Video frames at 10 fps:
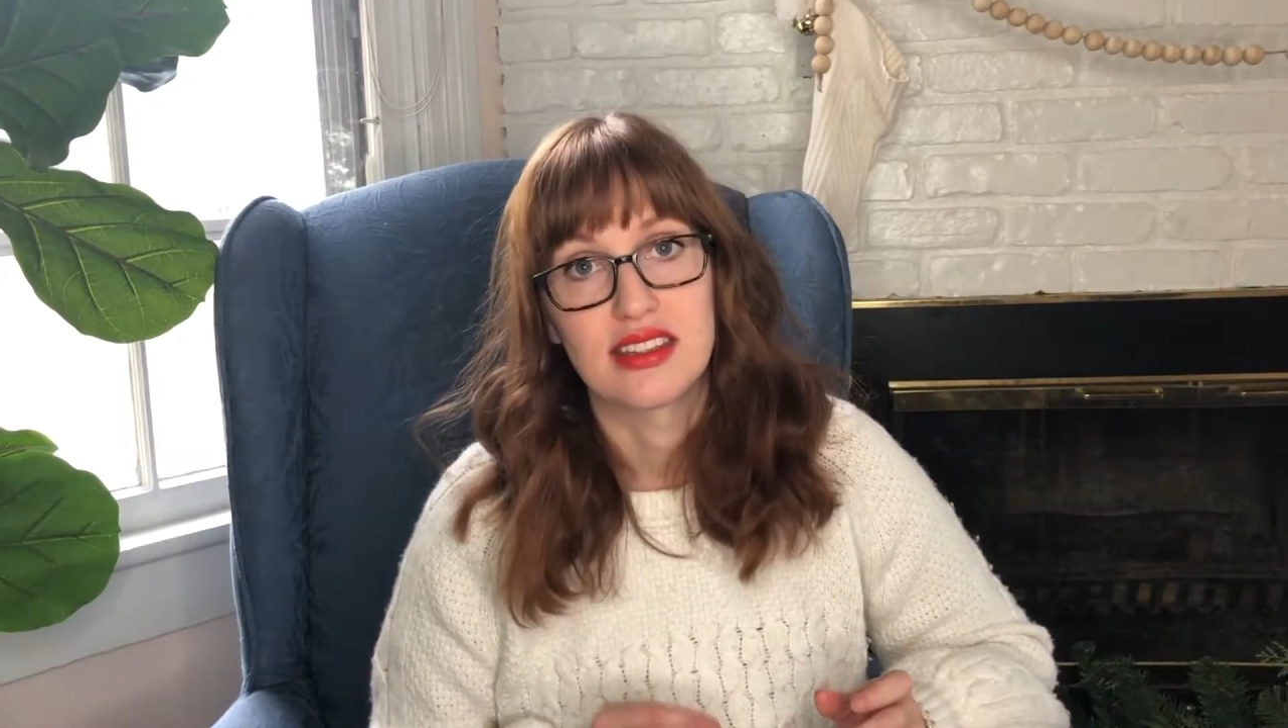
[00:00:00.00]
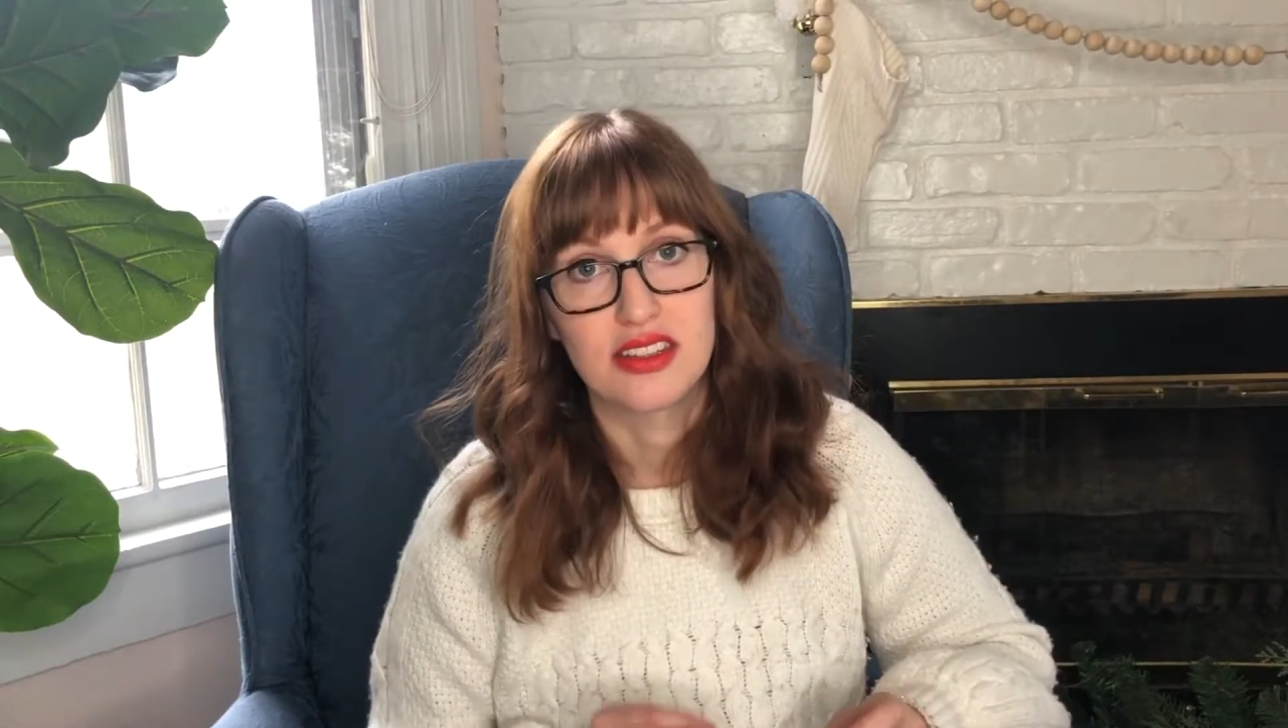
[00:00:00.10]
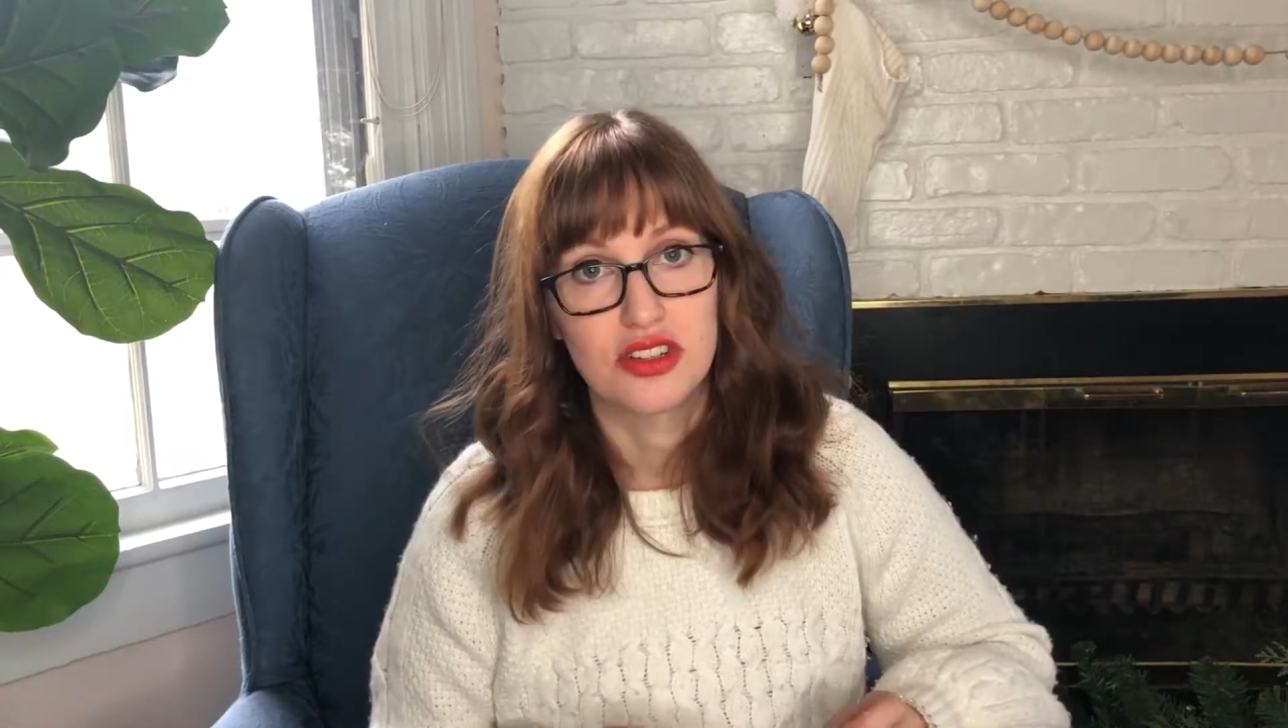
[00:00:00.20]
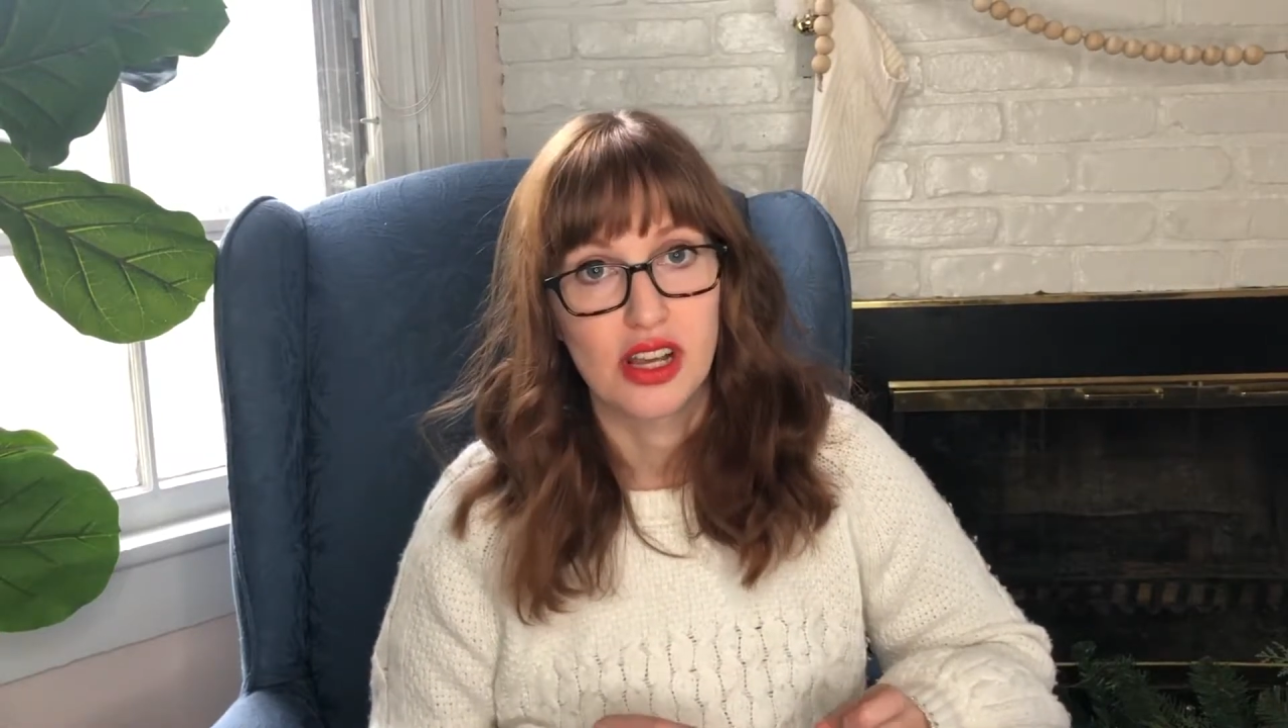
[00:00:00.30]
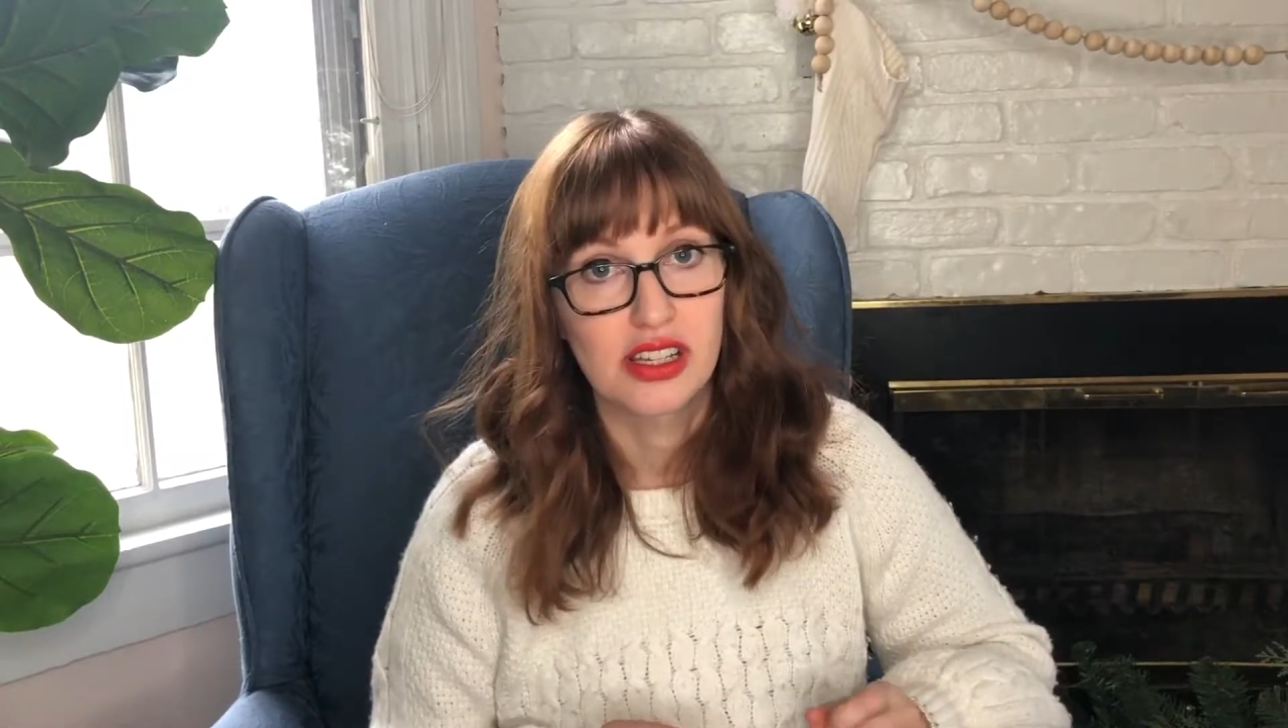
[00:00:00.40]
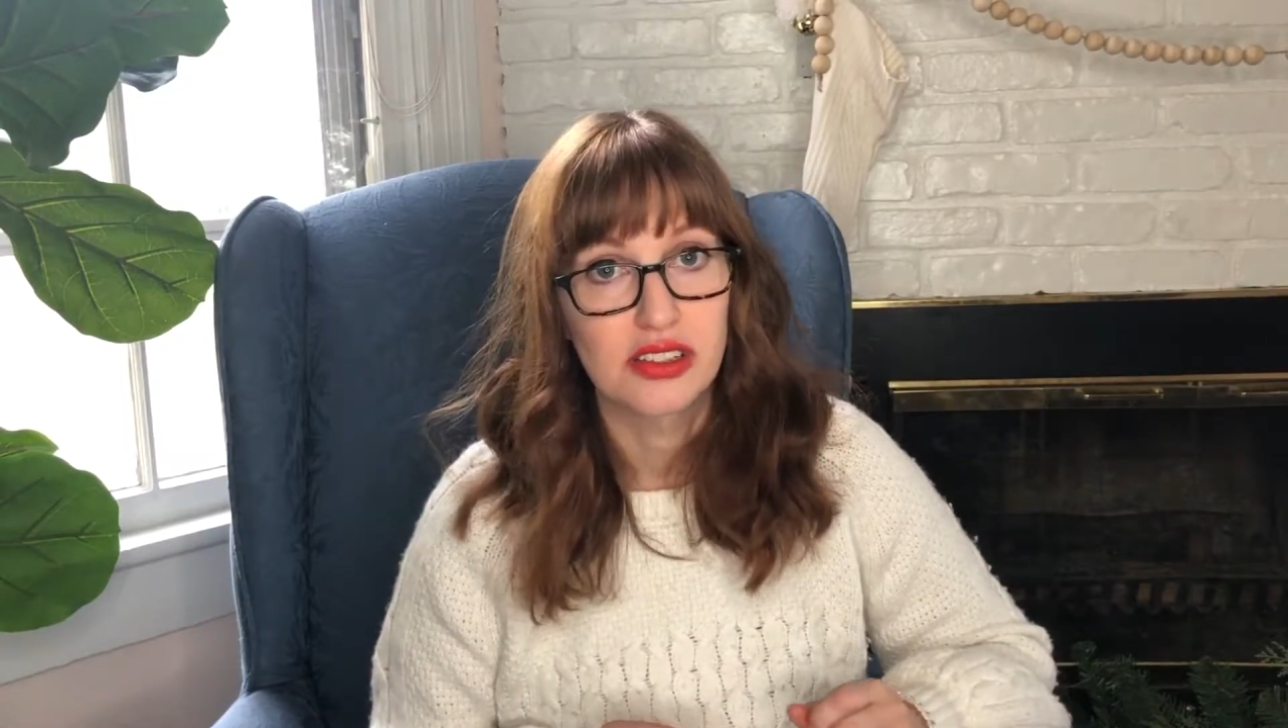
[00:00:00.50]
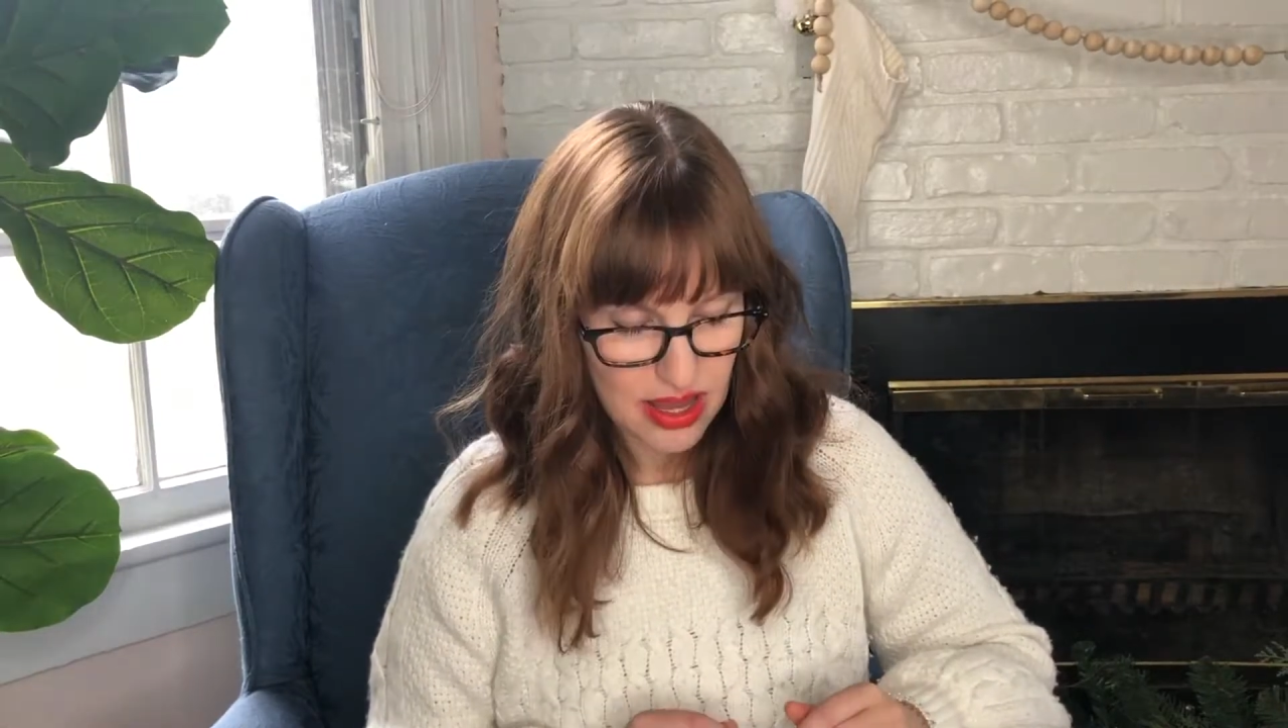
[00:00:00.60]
a child.